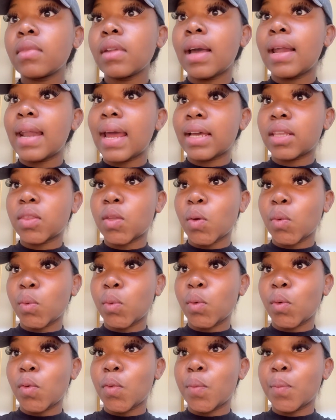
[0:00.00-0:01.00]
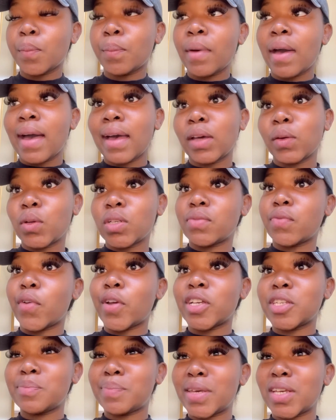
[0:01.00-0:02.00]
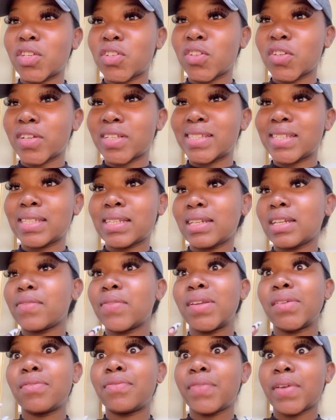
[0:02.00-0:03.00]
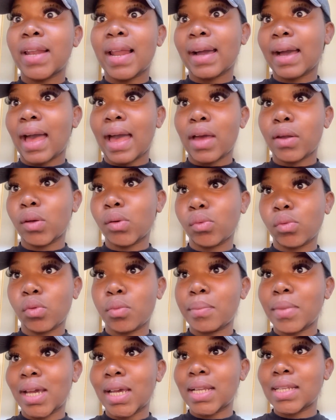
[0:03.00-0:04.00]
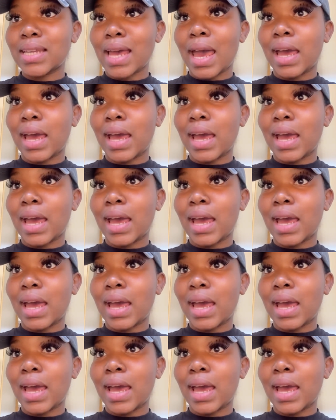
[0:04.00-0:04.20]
like the room, it was very spacious. It didn't even feel like I had a roommate.